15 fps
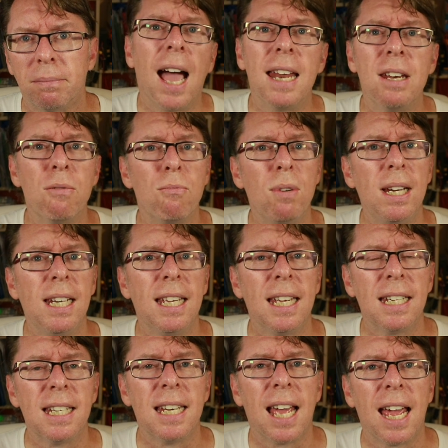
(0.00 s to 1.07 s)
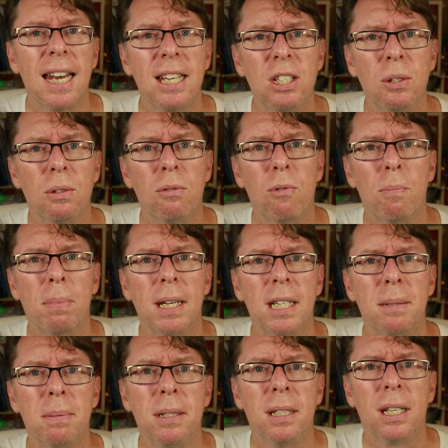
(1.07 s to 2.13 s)
And it really isn't any sort of
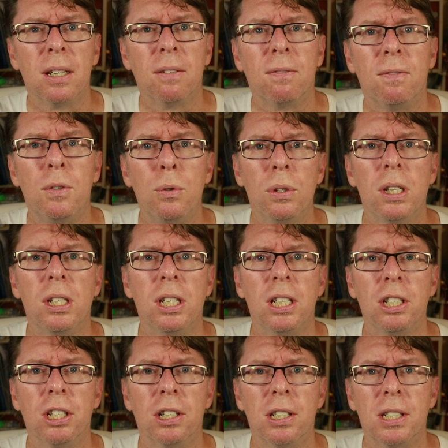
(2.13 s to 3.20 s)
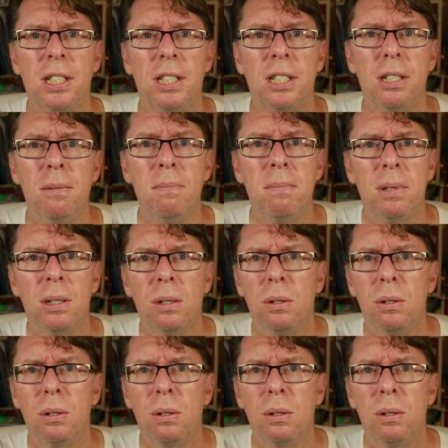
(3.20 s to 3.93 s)
replacement for the DJI system